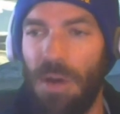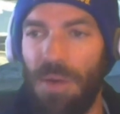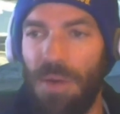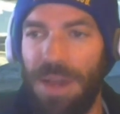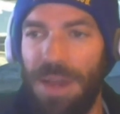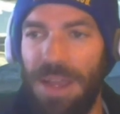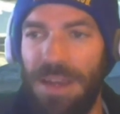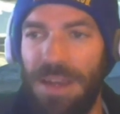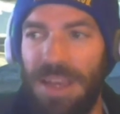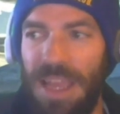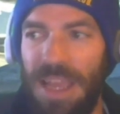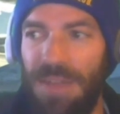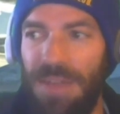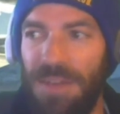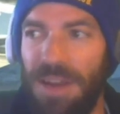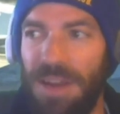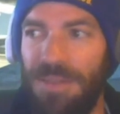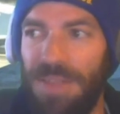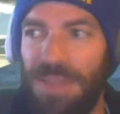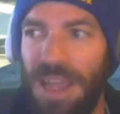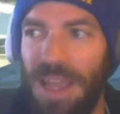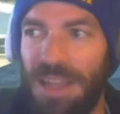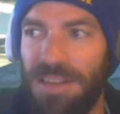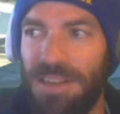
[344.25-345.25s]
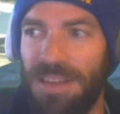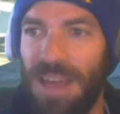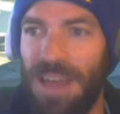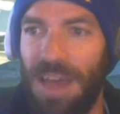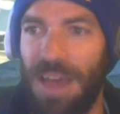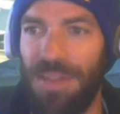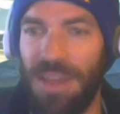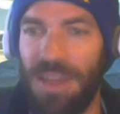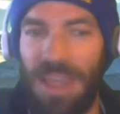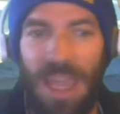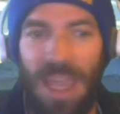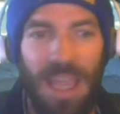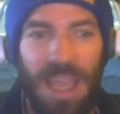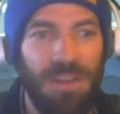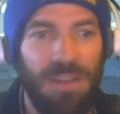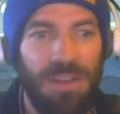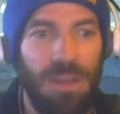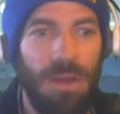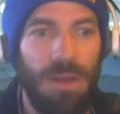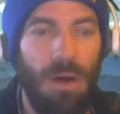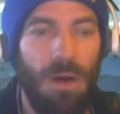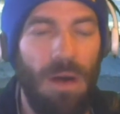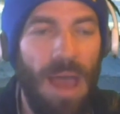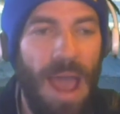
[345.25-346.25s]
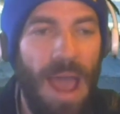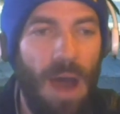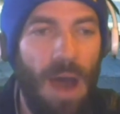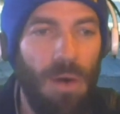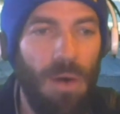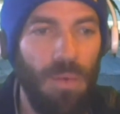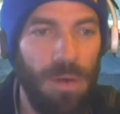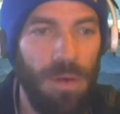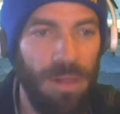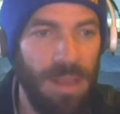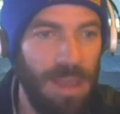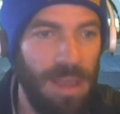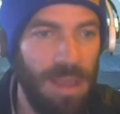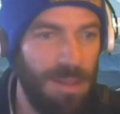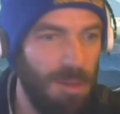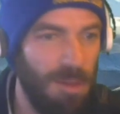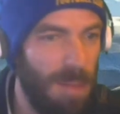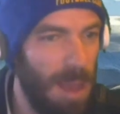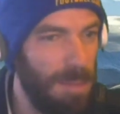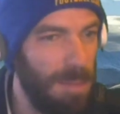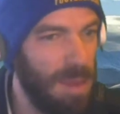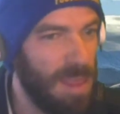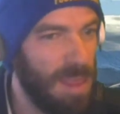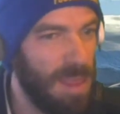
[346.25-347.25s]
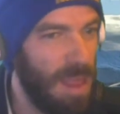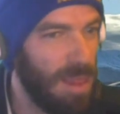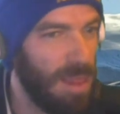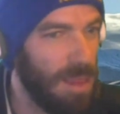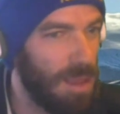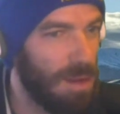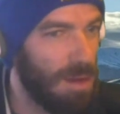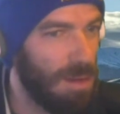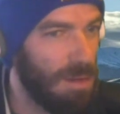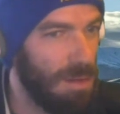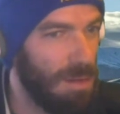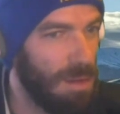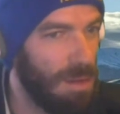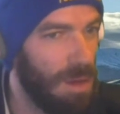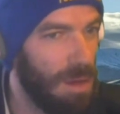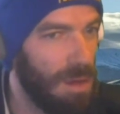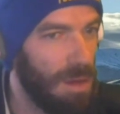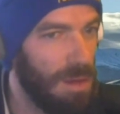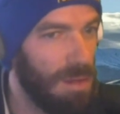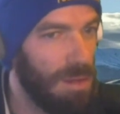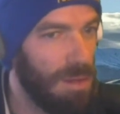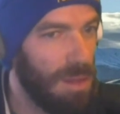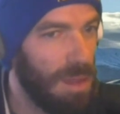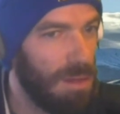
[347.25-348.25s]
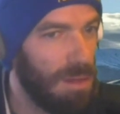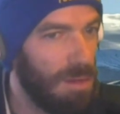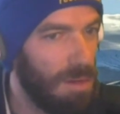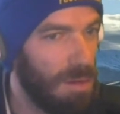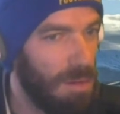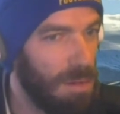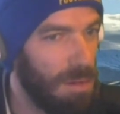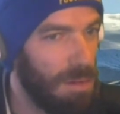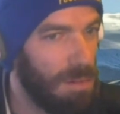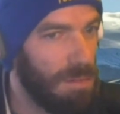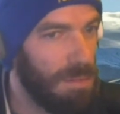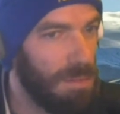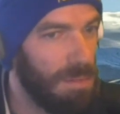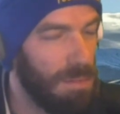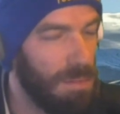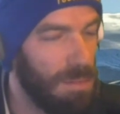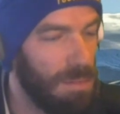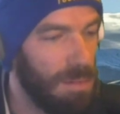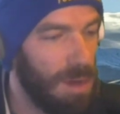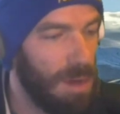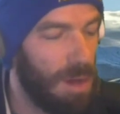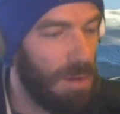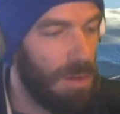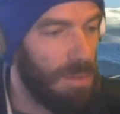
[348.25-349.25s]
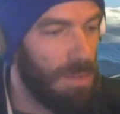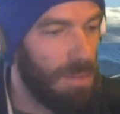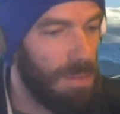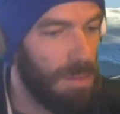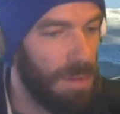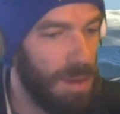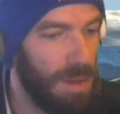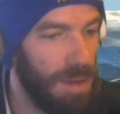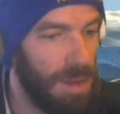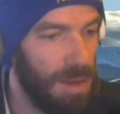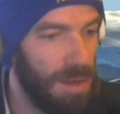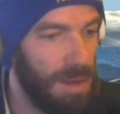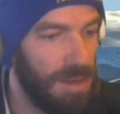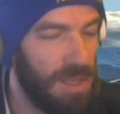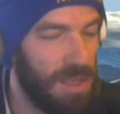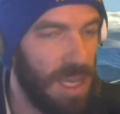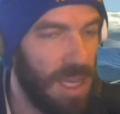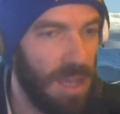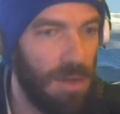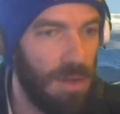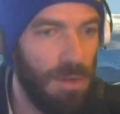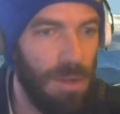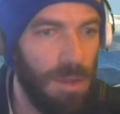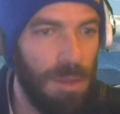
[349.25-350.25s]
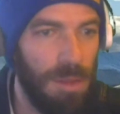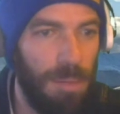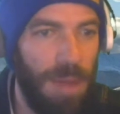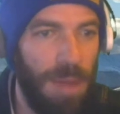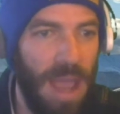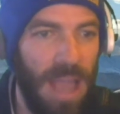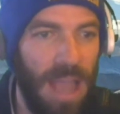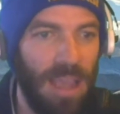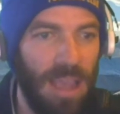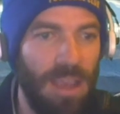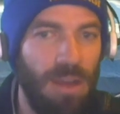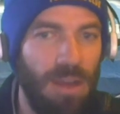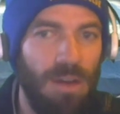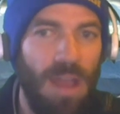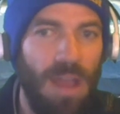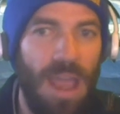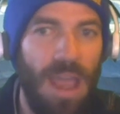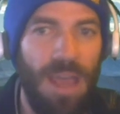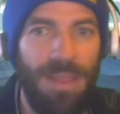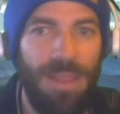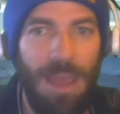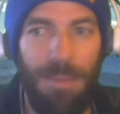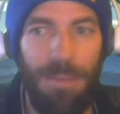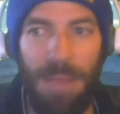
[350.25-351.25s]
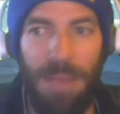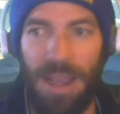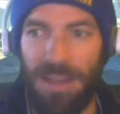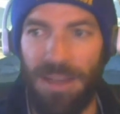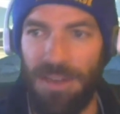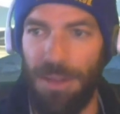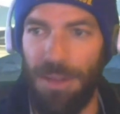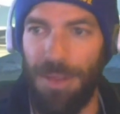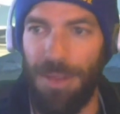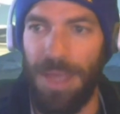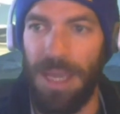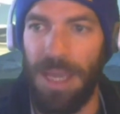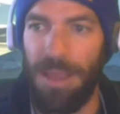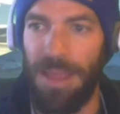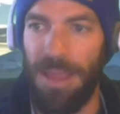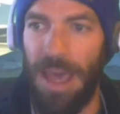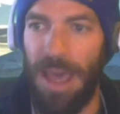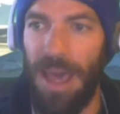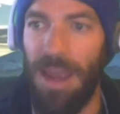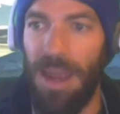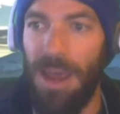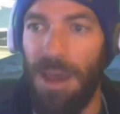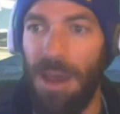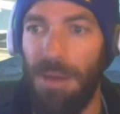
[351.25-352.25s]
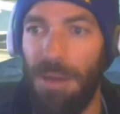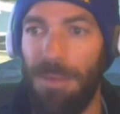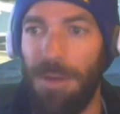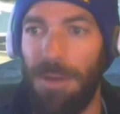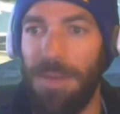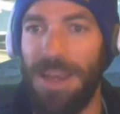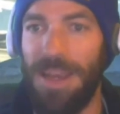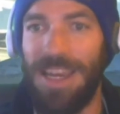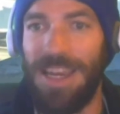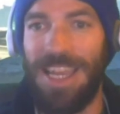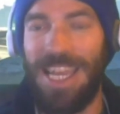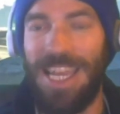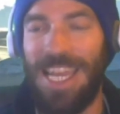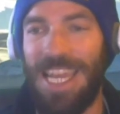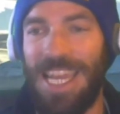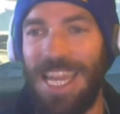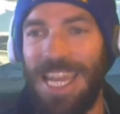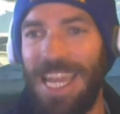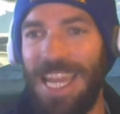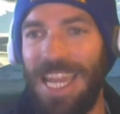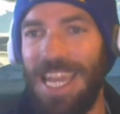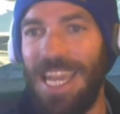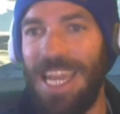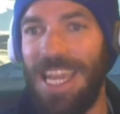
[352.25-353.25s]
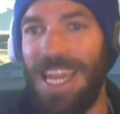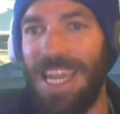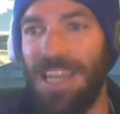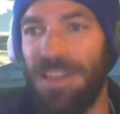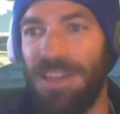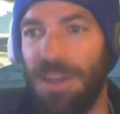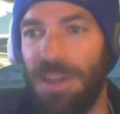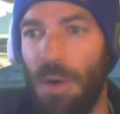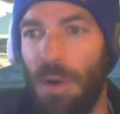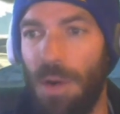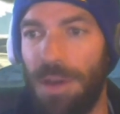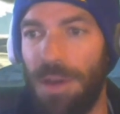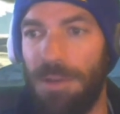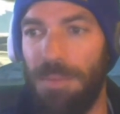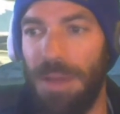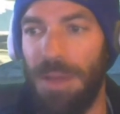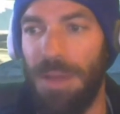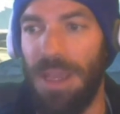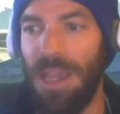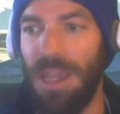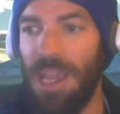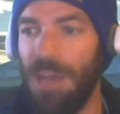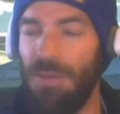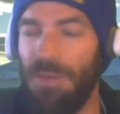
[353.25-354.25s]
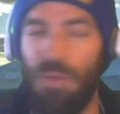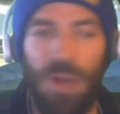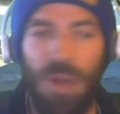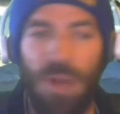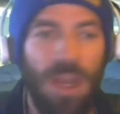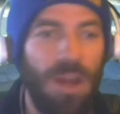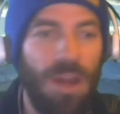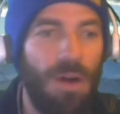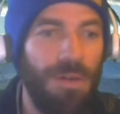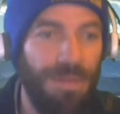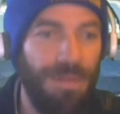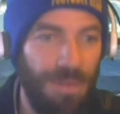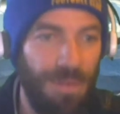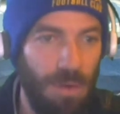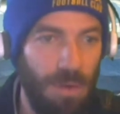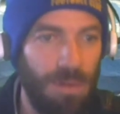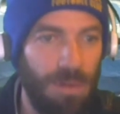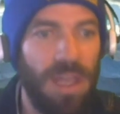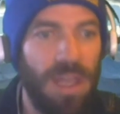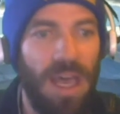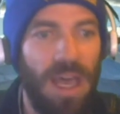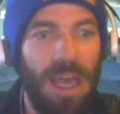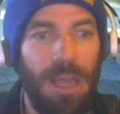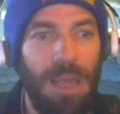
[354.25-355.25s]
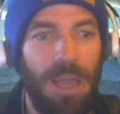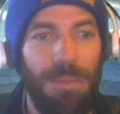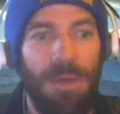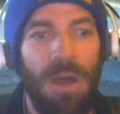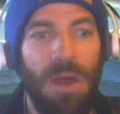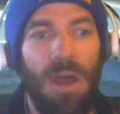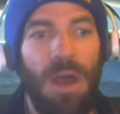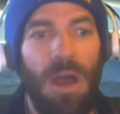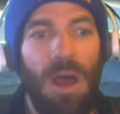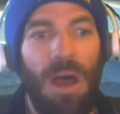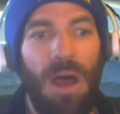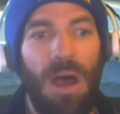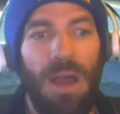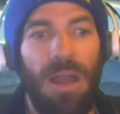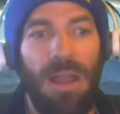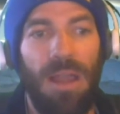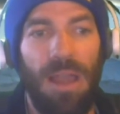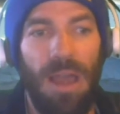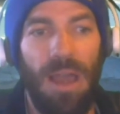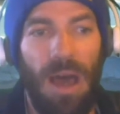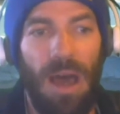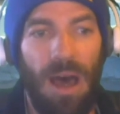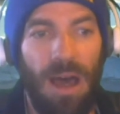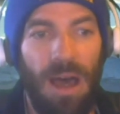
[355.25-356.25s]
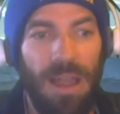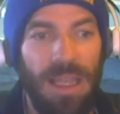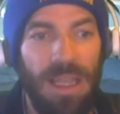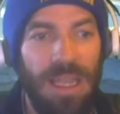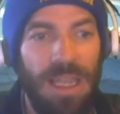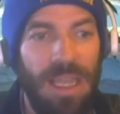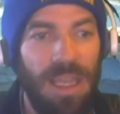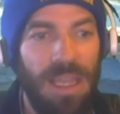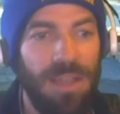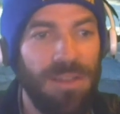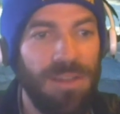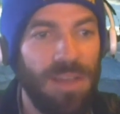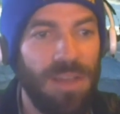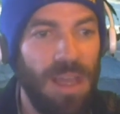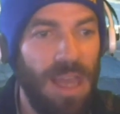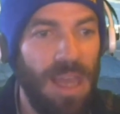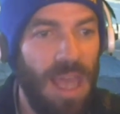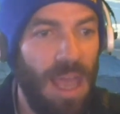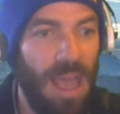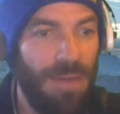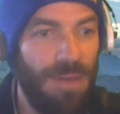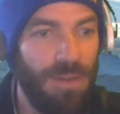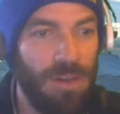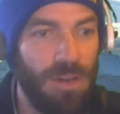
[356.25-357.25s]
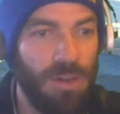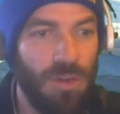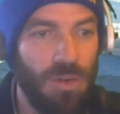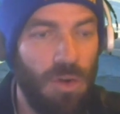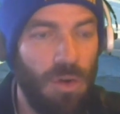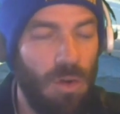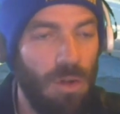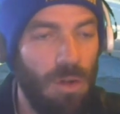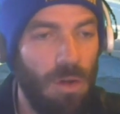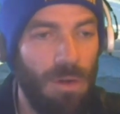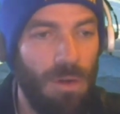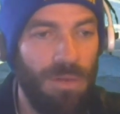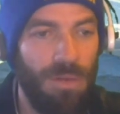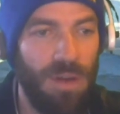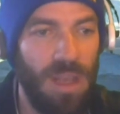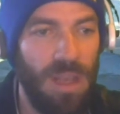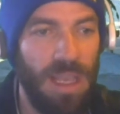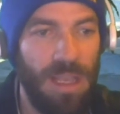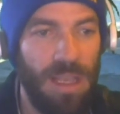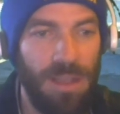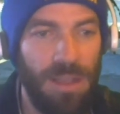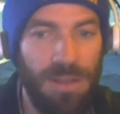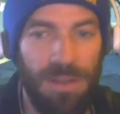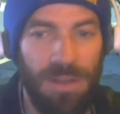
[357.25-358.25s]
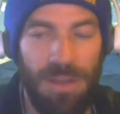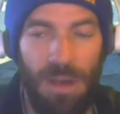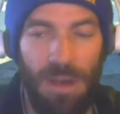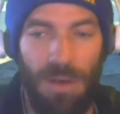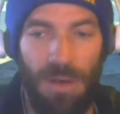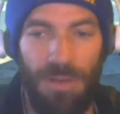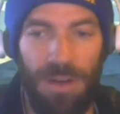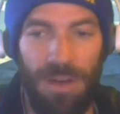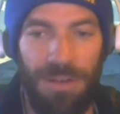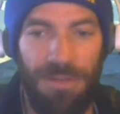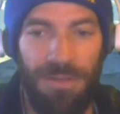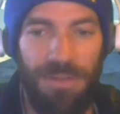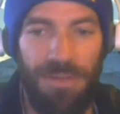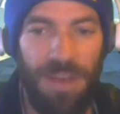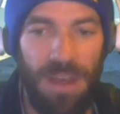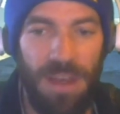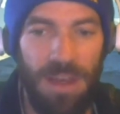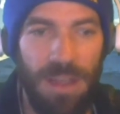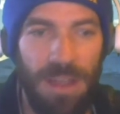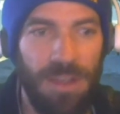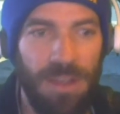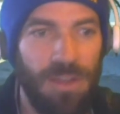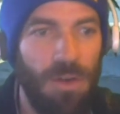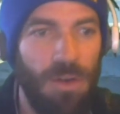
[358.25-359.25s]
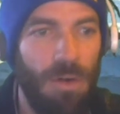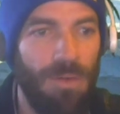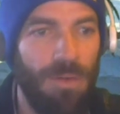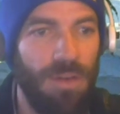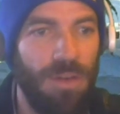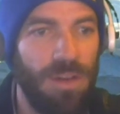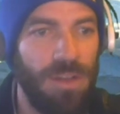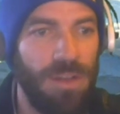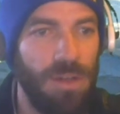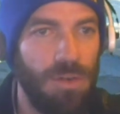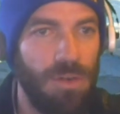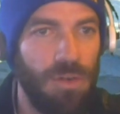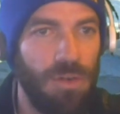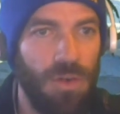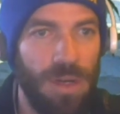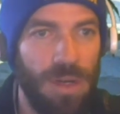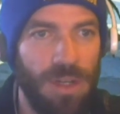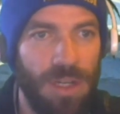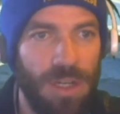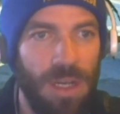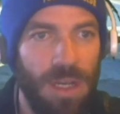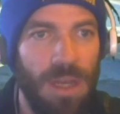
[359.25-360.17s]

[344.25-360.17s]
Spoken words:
even if that's not the case, outwardly, there might be that little, you know, tickle in the back of your head that makes you think that. But I mean, he is going to be in Reno full time. Ian's going to have control over his fitness, over his nutrition,